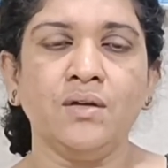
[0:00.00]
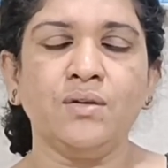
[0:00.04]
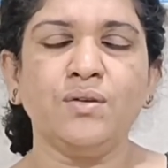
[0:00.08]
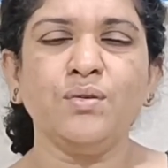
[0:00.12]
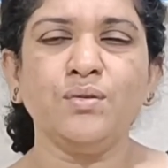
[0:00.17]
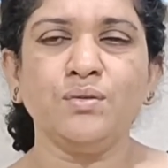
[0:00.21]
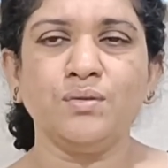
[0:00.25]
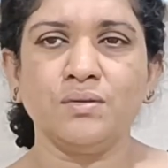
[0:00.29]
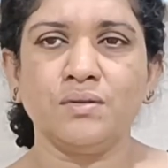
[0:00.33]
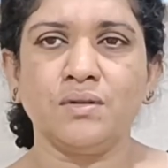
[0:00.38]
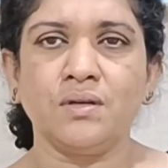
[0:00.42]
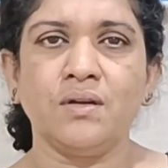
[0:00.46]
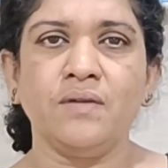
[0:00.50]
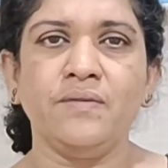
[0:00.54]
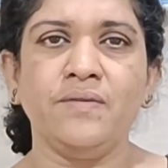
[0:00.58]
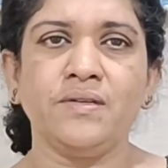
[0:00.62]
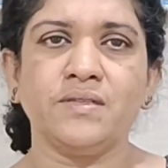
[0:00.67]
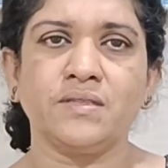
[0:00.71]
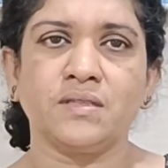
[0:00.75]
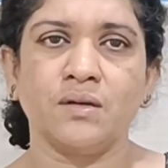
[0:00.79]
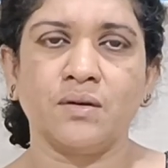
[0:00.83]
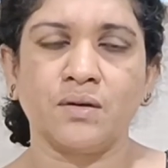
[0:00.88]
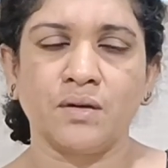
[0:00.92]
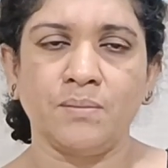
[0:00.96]
2 to 3
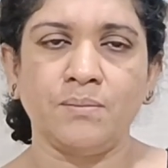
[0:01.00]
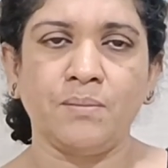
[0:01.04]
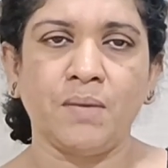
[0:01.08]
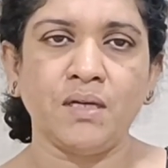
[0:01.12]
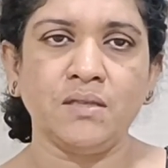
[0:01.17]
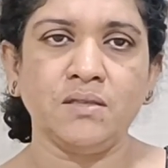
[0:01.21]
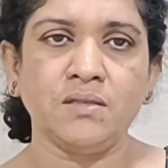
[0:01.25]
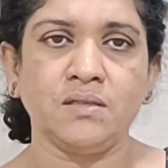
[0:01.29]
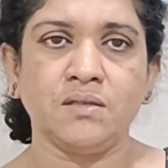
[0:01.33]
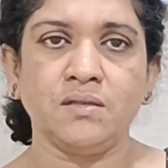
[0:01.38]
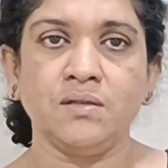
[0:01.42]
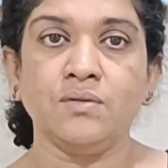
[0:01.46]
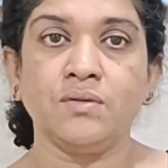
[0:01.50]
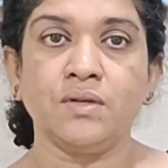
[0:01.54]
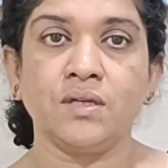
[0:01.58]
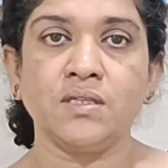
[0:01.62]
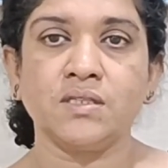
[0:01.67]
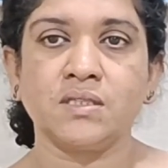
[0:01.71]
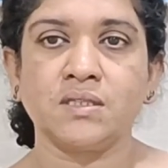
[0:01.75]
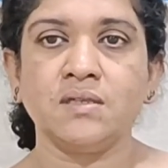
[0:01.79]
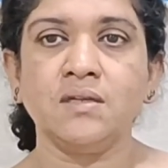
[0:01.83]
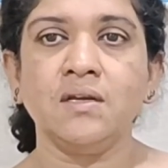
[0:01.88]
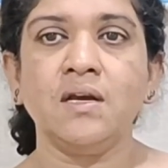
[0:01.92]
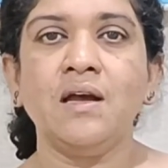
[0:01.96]
weeks or a month
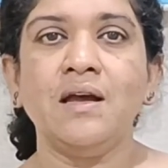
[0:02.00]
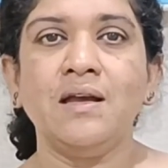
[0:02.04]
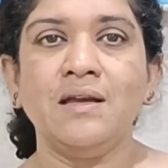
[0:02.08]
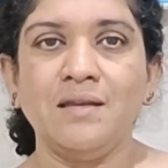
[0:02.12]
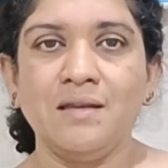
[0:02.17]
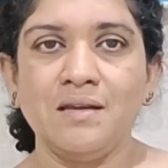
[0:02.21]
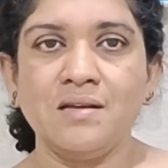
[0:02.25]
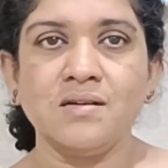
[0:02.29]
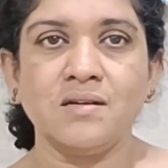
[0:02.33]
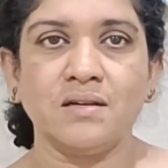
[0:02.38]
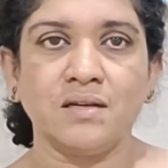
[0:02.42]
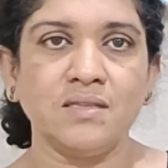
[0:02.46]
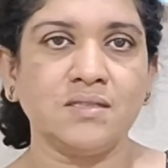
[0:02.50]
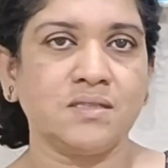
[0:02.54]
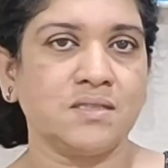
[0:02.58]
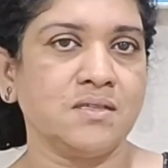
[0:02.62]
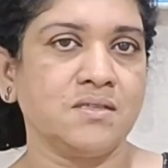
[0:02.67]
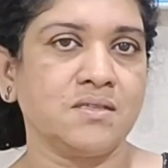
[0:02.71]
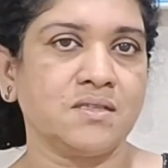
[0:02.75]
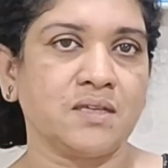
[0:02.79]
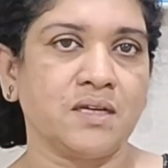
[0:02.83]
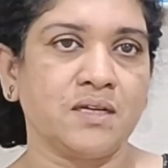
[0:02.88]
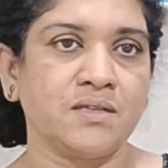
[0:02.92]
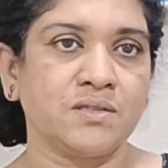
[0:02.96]
duration increase
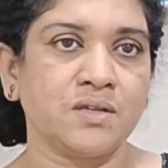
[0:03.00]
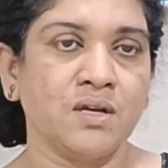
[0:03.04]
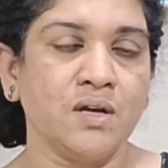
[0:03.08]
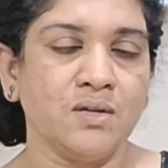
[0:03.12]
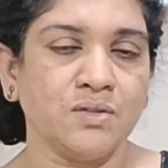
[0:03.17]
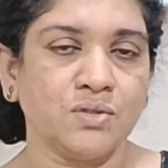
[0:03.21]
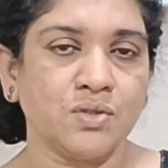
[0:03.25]
in size.